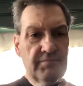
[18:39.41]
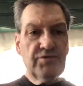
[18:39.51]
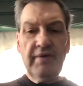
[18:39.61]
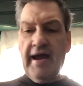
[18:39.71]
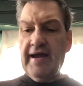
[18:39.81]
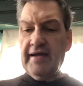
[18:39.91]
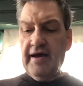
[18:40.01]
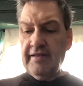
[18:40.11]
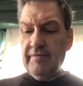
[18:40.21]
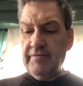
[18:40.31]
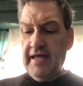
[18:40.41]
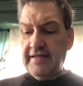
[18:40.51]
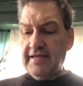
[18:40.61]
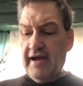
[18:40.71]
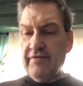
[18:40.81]
drag on them.
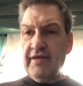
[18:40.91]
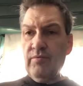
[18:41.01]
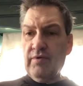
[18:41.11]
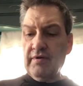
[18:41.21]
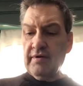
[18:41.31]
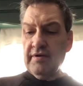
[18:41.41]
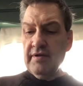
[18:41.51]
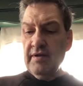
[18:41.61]
That's how they work.